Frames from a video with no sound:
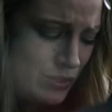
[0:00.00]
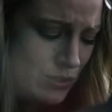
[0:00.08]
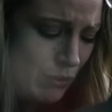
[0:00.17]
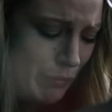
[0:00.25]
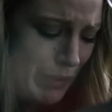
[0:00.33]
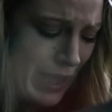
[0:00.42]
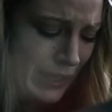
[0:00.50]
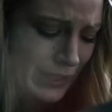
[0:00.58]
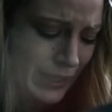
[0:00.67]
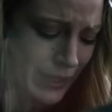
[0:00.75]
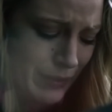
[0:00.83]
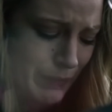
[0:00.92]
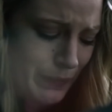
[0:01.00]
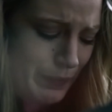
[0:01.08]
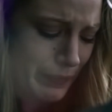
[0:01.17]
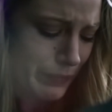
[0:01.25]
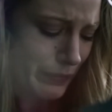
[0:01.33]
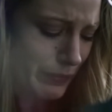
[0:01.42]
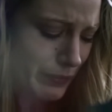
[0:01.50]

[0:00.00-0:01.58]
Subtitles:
The reason for this was